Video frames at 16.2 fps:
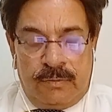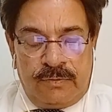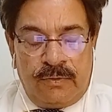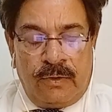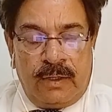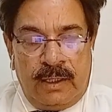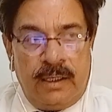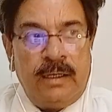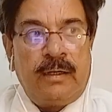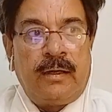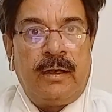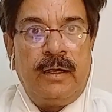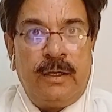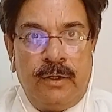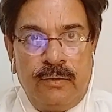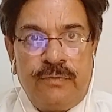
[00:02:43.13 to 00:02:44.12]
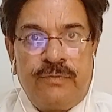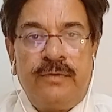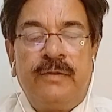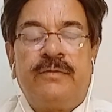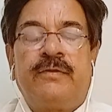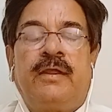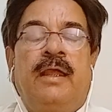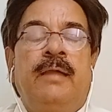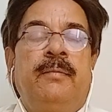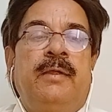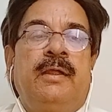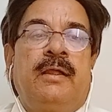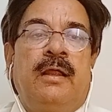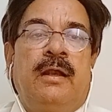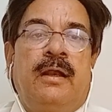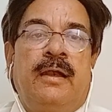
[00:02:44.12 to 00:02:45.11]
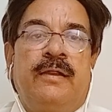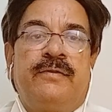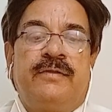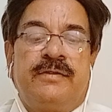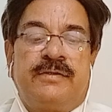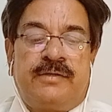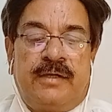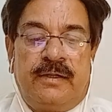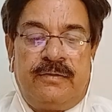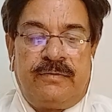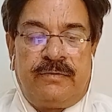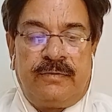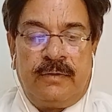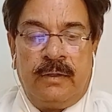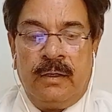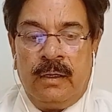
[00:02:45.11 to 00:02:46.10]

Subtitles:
Sorry, it reduces chemical resistance.